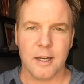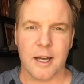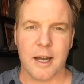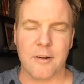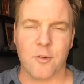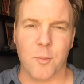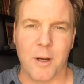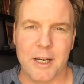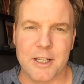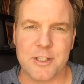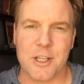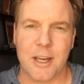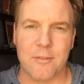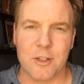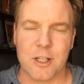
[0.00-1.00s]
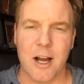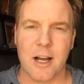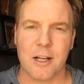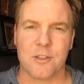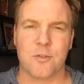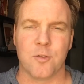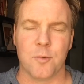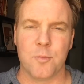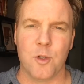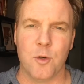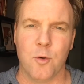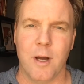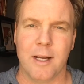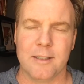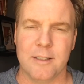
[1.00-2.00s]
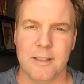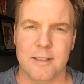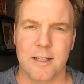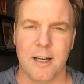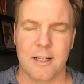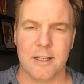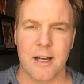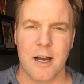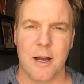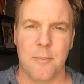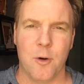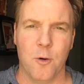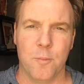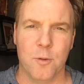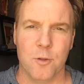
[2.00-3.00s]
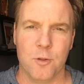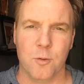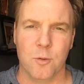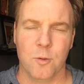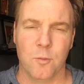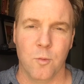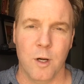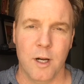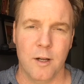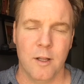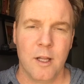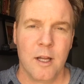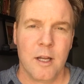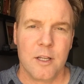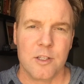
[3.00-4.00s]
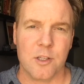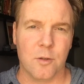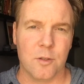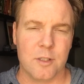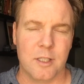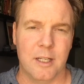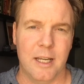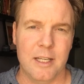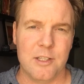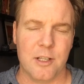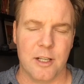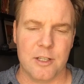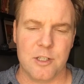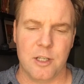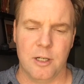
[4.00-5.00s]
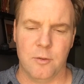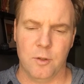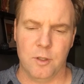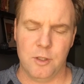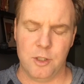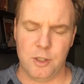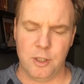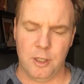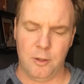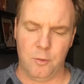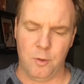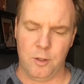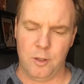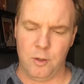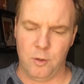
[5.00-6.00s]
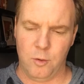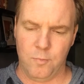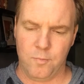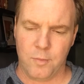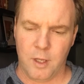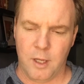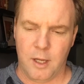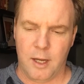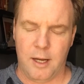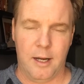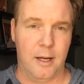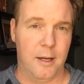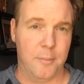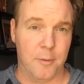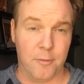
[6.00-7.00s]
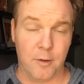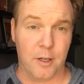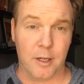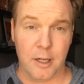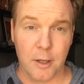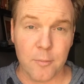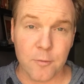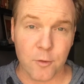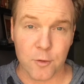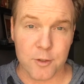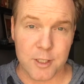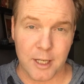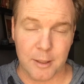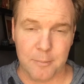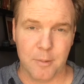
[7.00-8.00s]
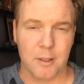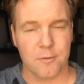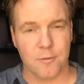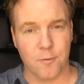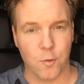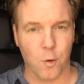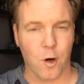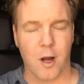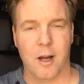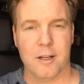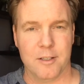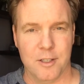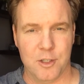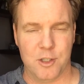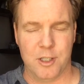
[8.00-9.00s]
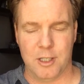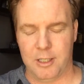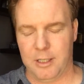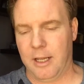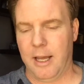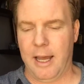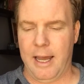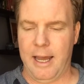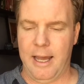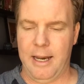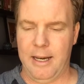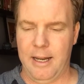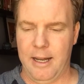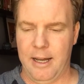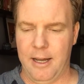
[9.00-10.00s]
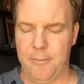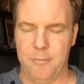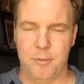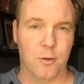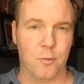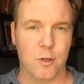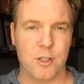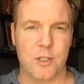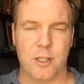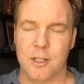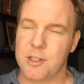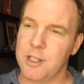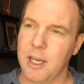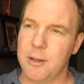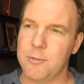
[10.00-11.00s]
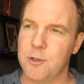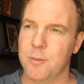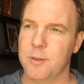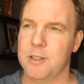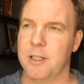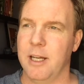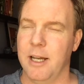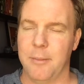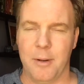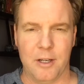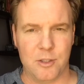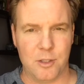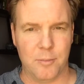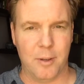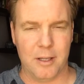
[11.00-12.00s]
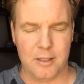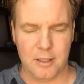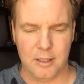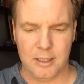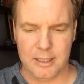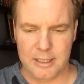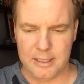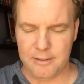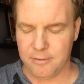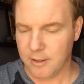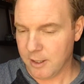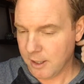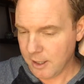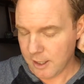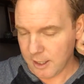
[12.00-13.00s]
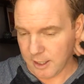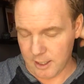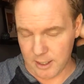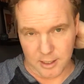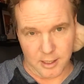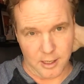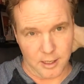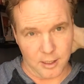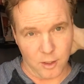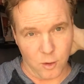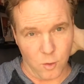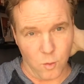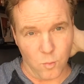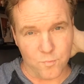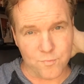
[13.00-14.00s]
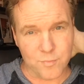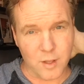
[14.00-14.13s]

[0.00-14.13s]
Hi everybody, it's Kevin Cox from YouActing.com. Hope you're doing well. So in today's lesson, I want to share with you a very helpful tip for auditioning. And the reason this came to me today, I'm actually about to leave and go